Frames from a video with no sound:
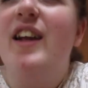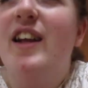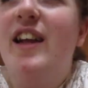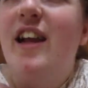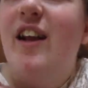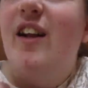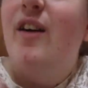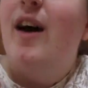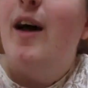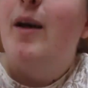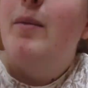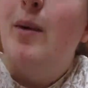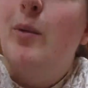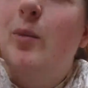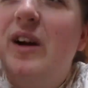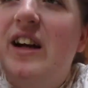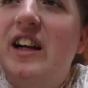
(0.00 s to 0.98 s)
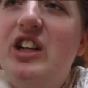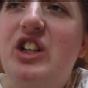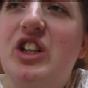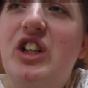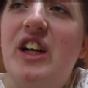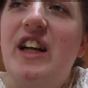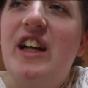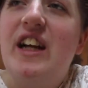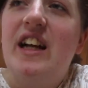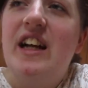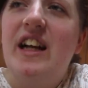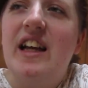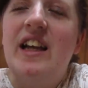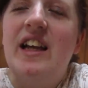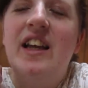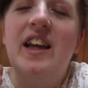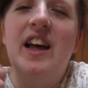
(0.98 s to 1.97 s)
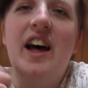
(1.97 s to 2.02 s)
you know, out of my work shirt. Uh,
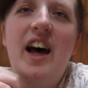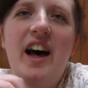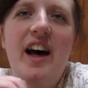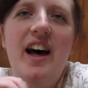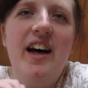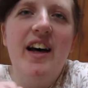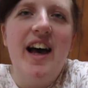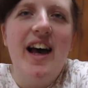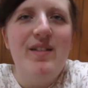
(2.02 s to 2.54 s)
I